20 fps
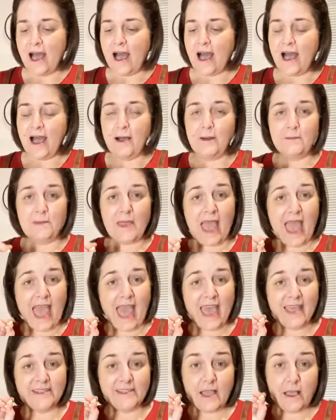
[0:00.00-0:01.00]
Um,
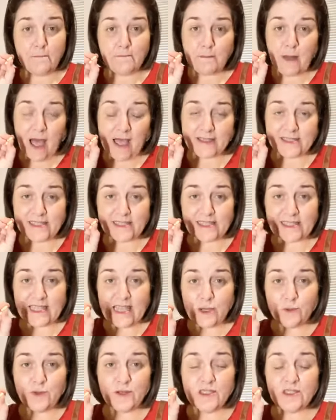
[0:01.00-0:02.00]
and my
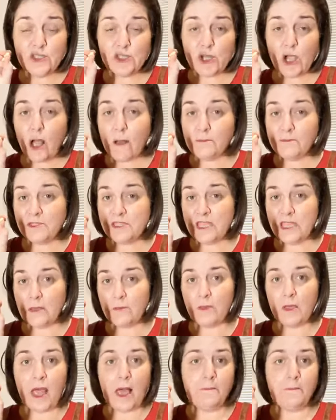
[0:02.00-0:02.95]
secret top tip